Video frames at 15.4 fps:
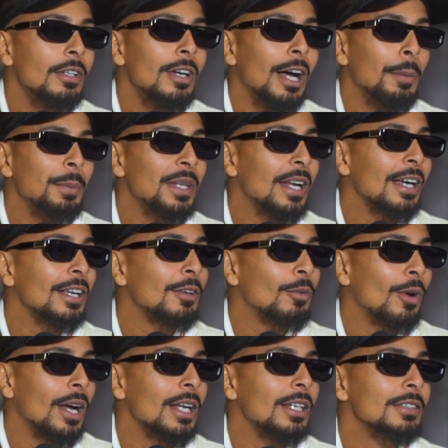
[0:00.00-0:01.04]
I mean, I can
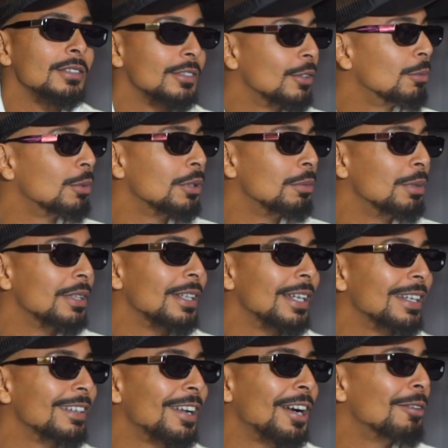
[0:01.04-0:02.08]
ride a snowboard, but
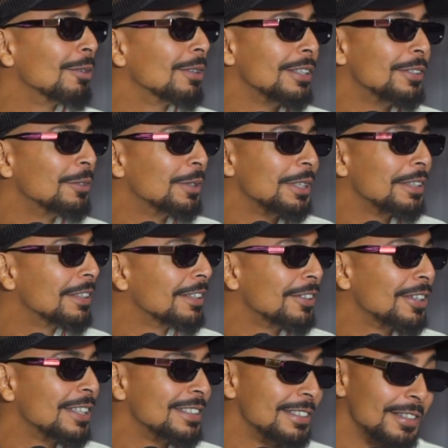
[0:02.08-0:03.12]
like not really do anything
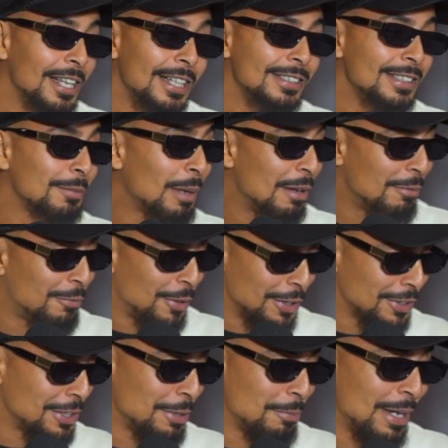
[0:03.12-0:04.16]
crazy. Last time I
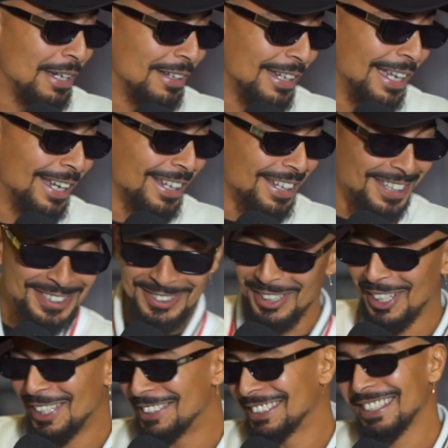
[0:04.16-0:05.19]
fucked up my neck, so
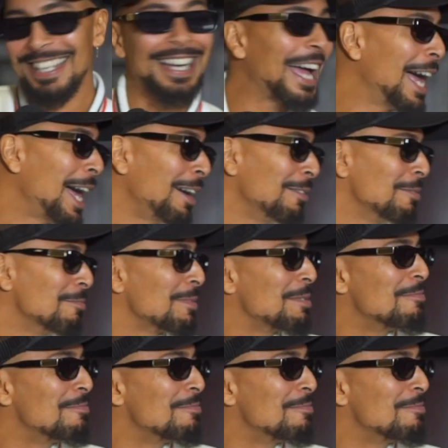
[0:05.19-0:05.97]
it's like I haven't been